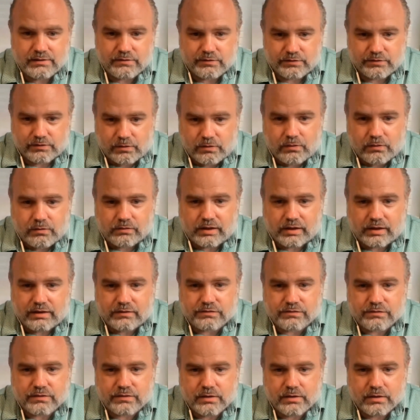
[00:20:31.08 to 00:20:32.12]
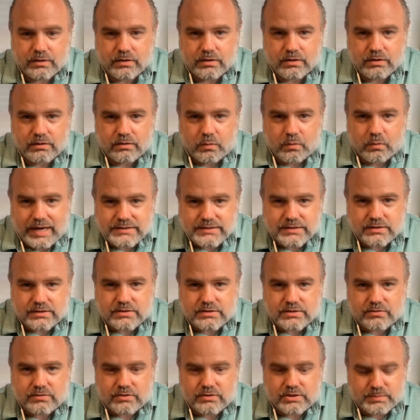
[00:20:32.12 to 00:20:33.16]
for the whole life. Why is it
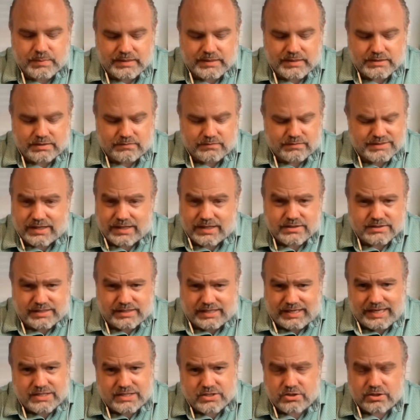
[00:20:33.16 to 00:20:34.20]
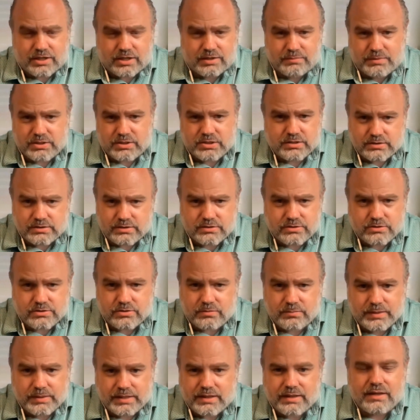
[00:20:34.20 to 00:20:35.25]
so expensive? Is that because the agent commissions are
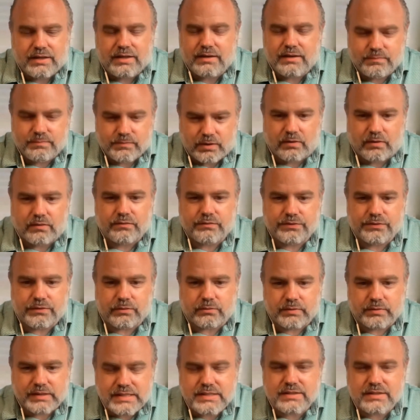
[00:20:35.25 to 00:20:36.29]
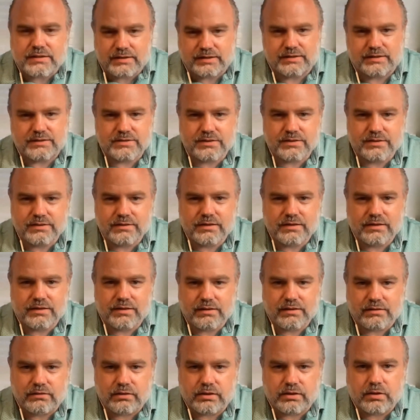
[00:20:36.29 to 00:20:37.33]
so big? No, the reason is,
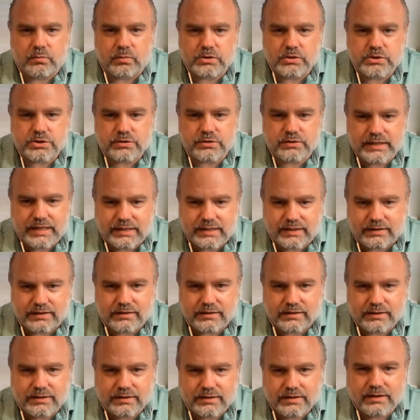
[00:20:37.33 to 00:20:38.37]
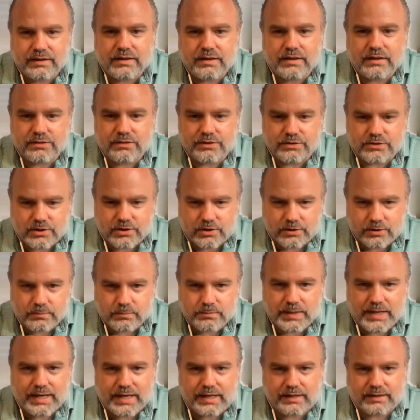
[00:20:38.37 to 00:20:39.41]
look at what you're getting. The
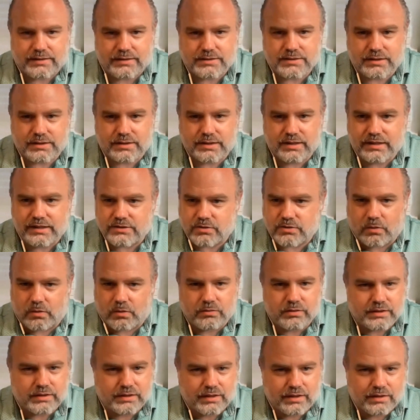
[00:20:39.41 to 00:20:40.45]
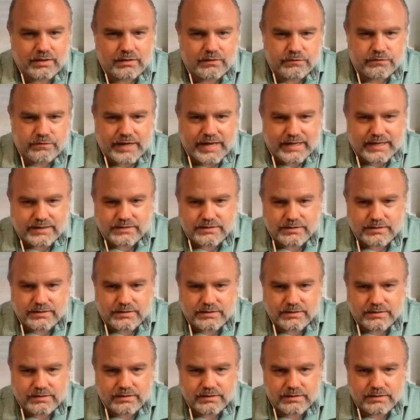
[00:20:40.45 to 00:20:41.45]
term policy is only in effect